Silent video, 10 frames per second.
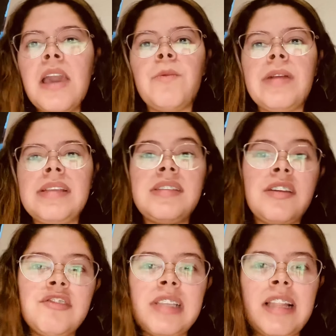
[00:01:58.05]
whereas
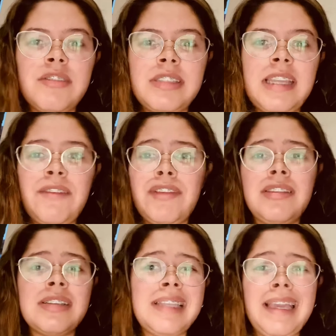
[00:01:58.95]
Donatello's David
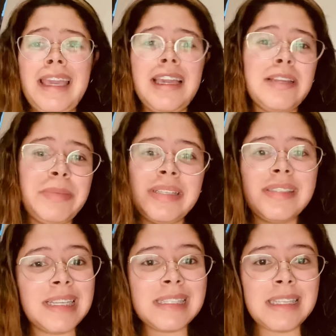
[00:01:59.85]
looks like he could be
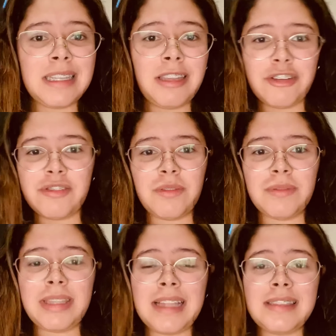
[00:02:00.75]
16 years
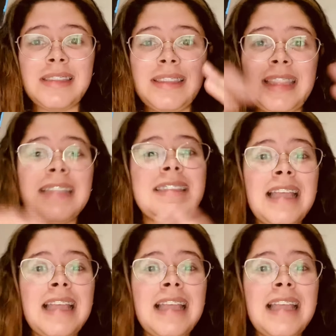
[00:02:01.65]
old. That's how